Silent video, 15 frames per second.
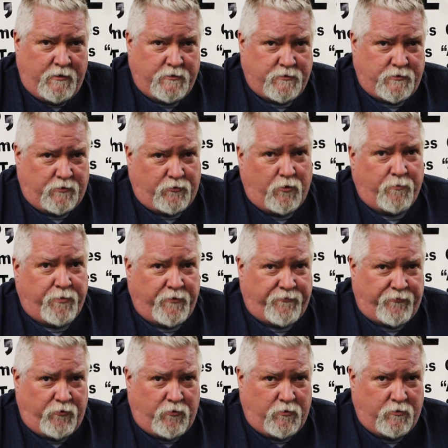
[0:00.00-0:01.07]
So don't be
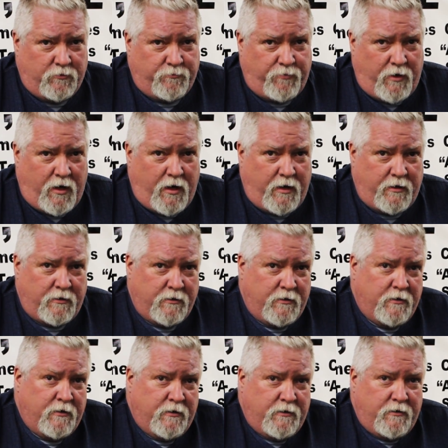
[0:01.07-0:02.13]
fooled by
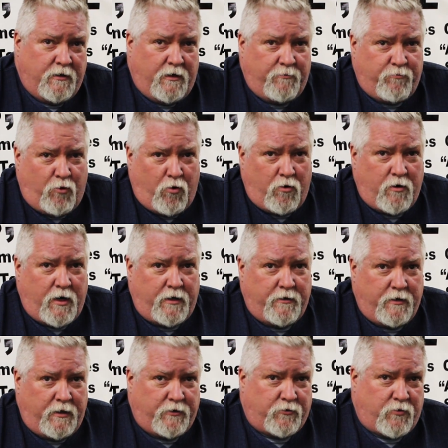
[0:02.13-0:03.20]
boron
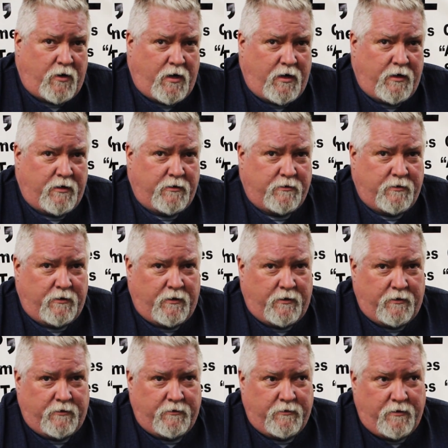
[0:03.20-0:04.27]
nitride
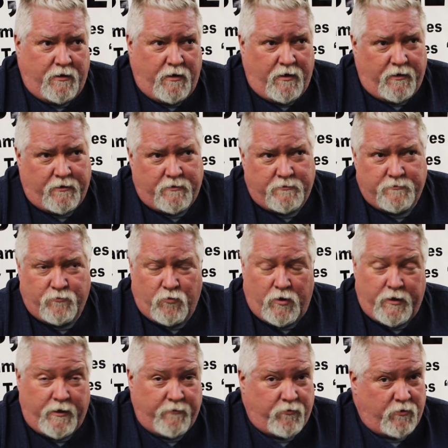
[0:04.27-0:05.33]
and
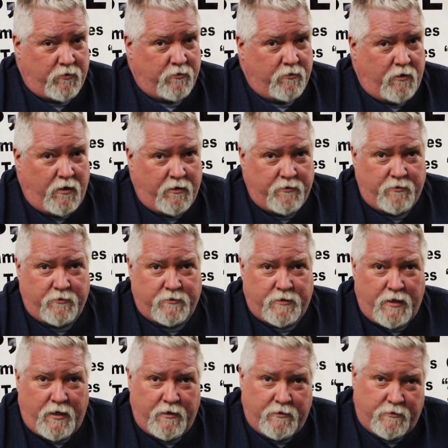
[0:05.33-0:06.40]
whatever other
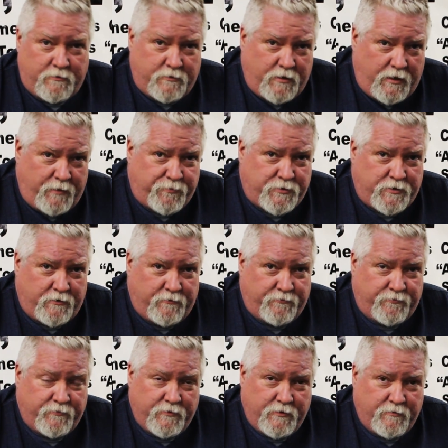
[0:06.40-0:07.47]
types
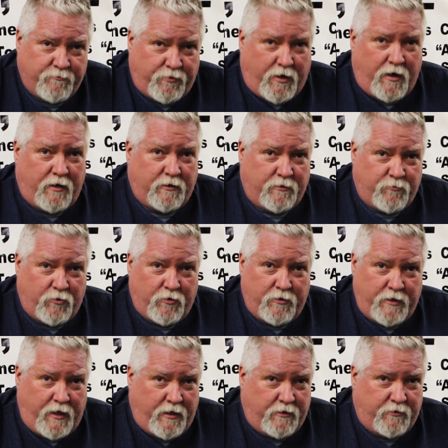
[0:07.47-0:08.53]
of
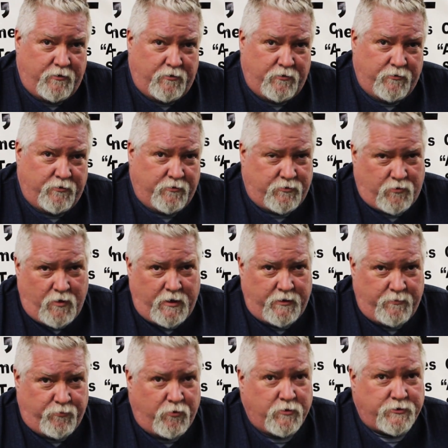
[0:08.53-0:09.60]
polymer nano they're trying
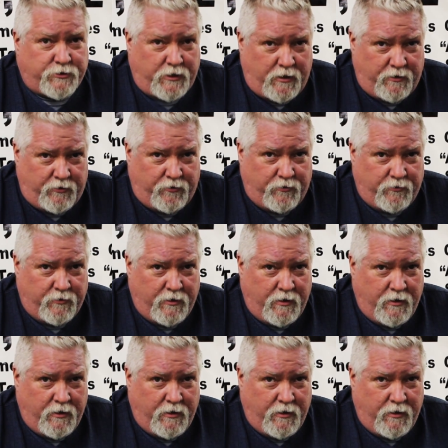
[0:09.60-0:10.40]
to push on you.